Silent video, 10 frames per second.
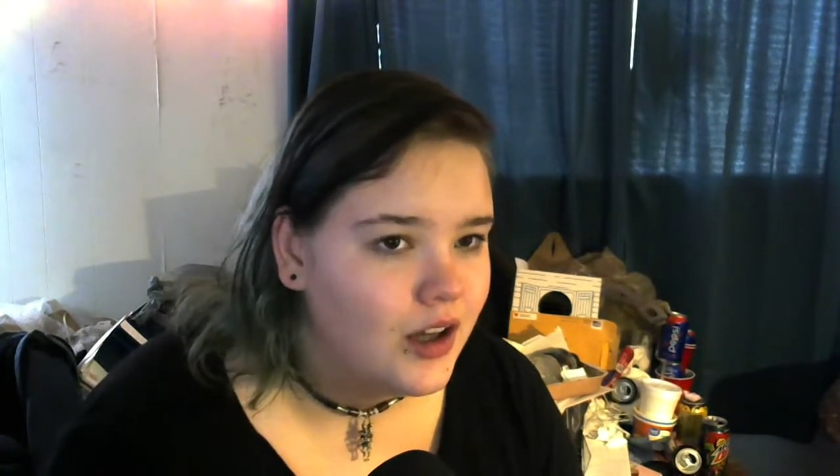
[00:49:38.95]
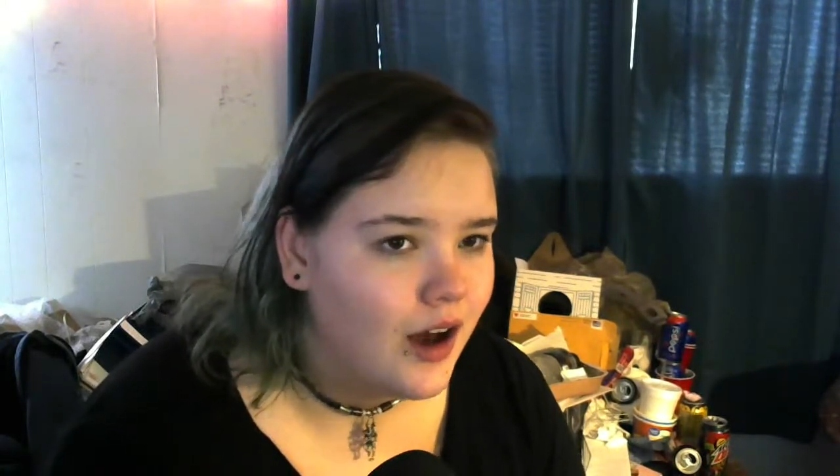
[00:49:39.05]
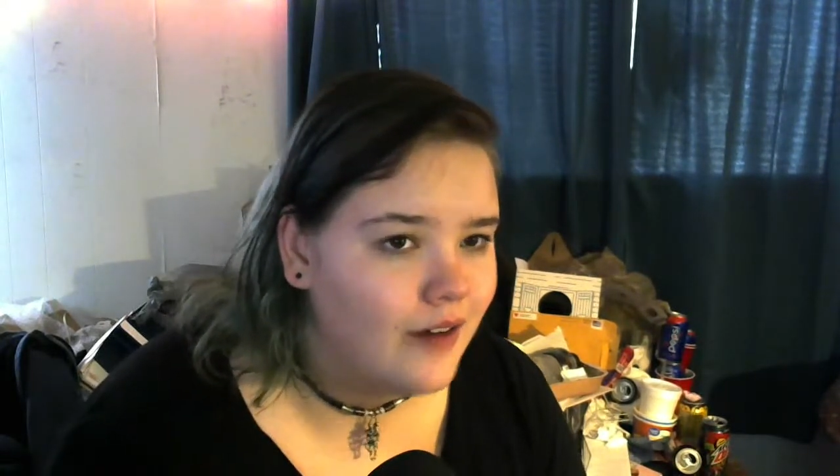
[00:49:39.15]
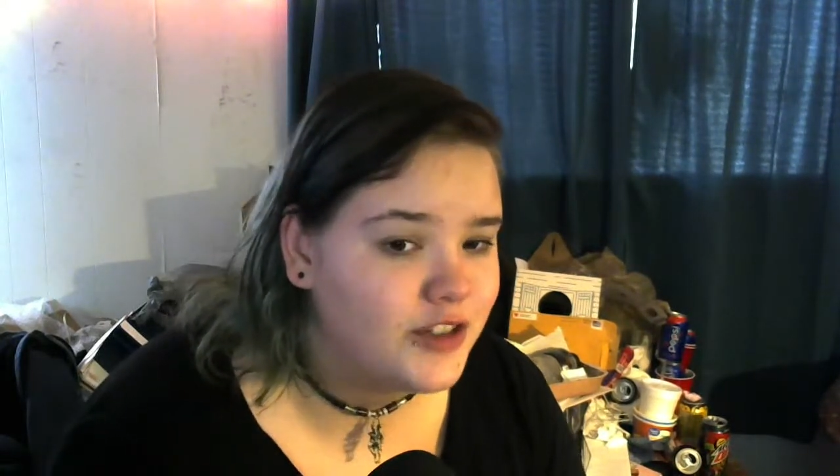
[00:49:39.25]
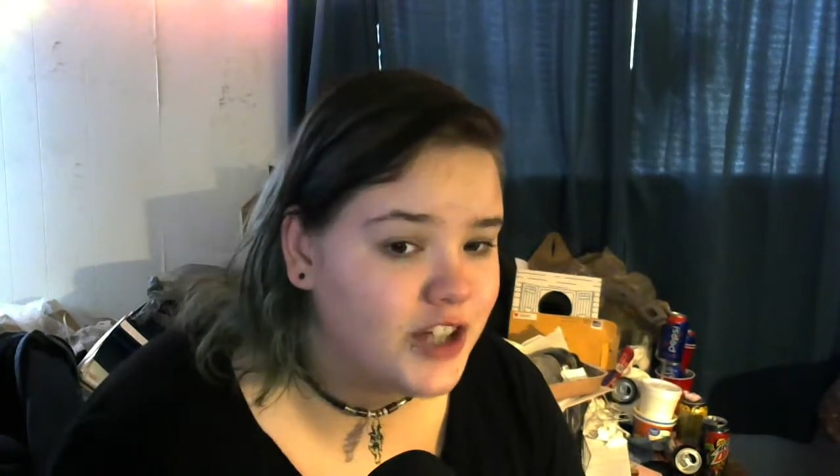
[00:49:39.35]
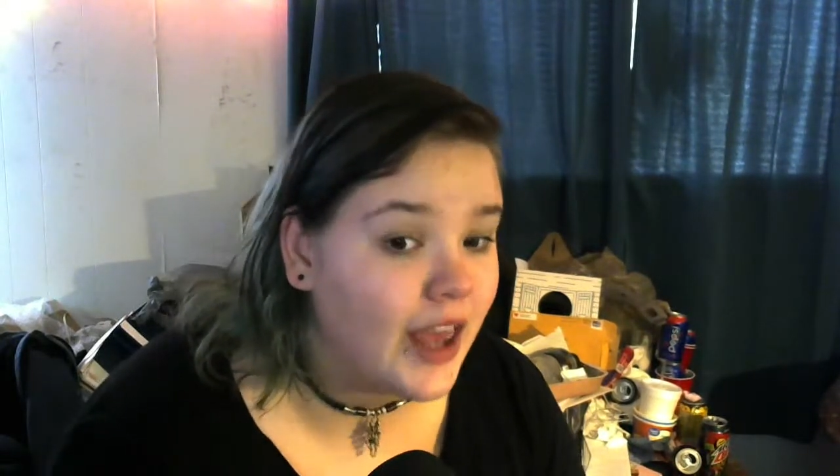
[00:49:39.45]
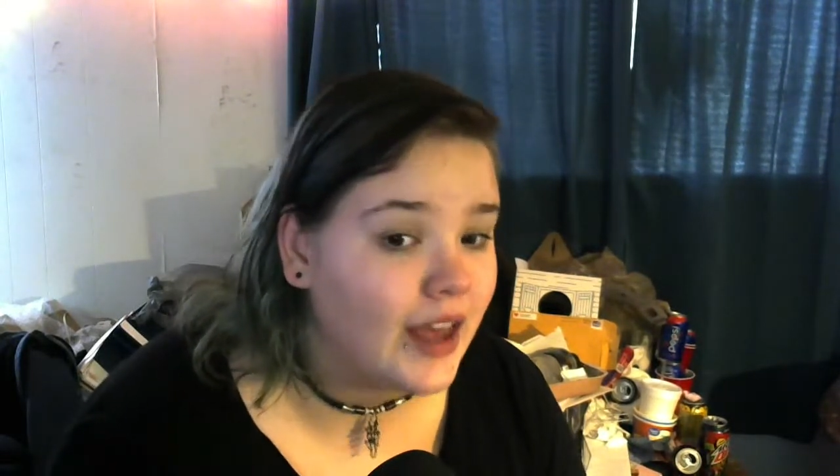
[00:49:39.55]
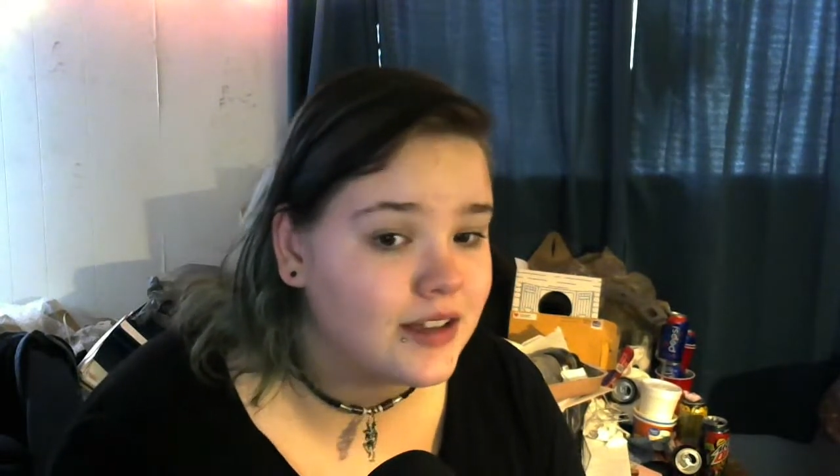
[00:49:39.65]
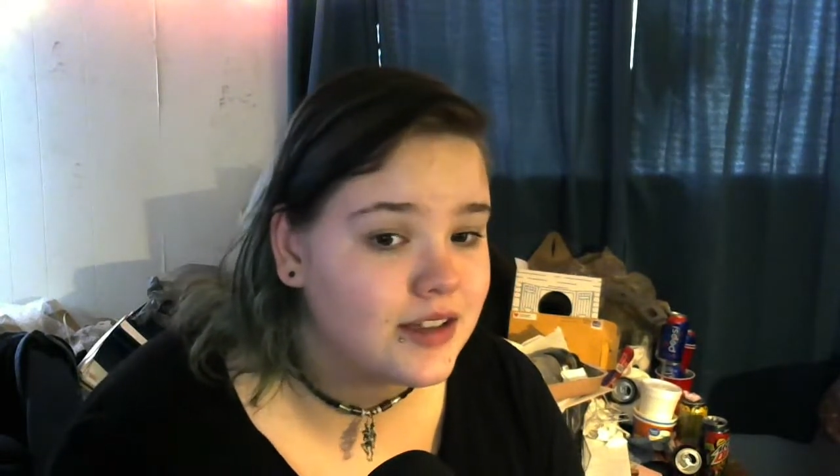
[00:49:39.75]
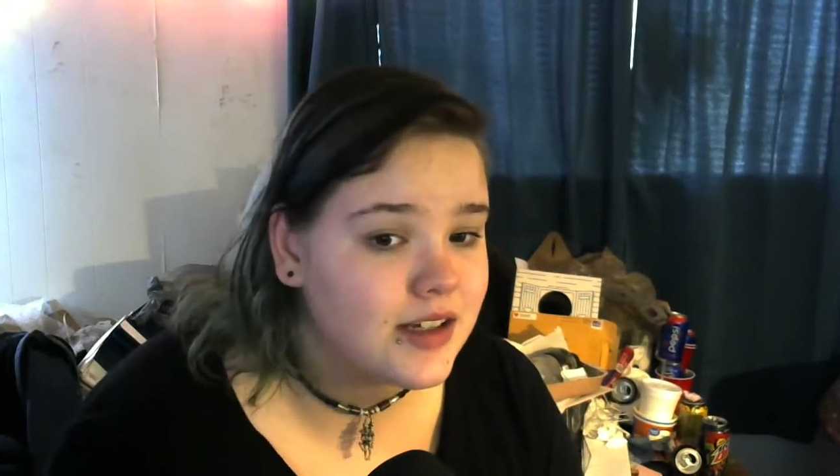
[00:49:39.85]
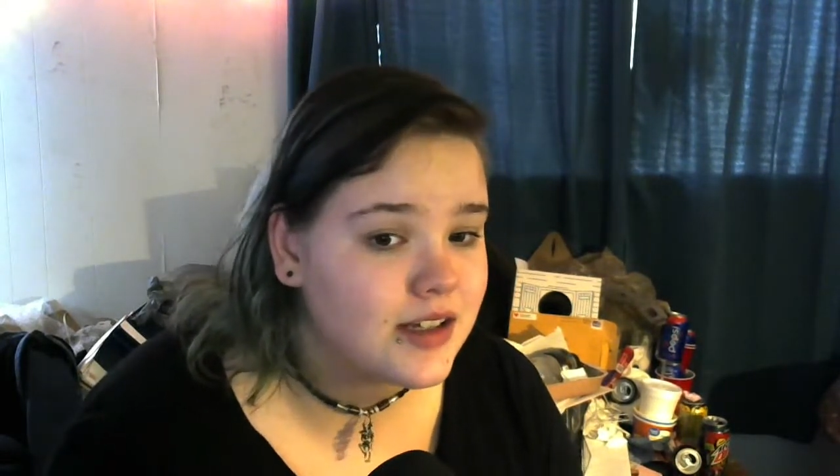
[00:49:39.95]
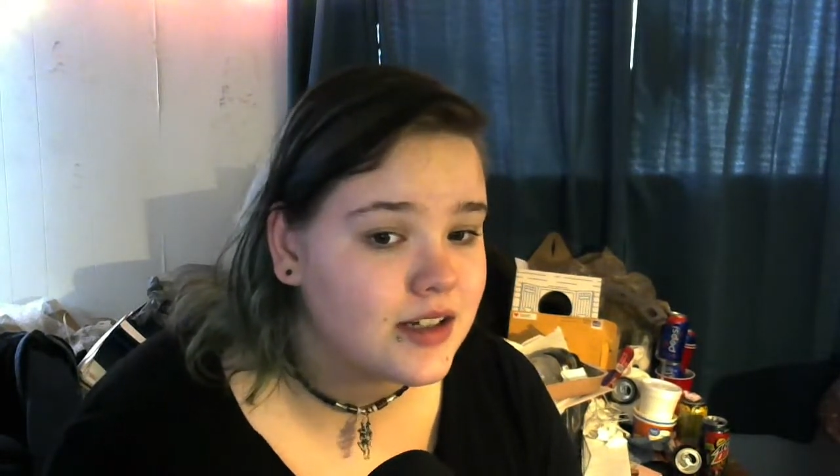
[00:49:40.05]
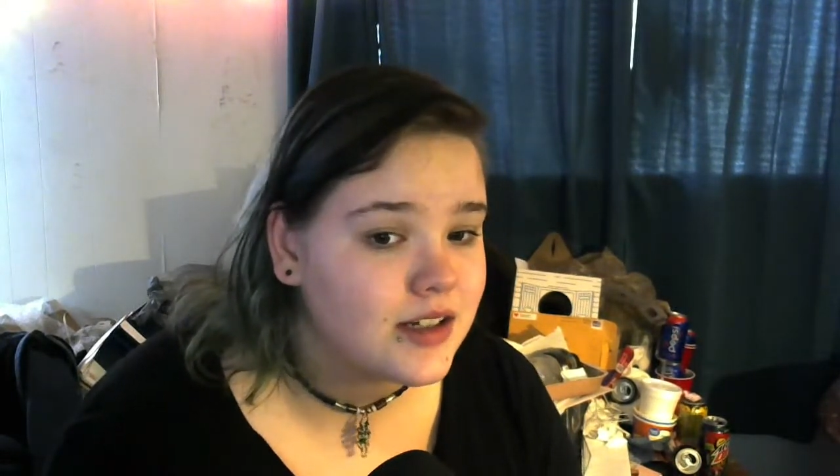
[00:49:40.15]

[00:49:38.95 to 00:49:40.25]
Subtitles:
of chance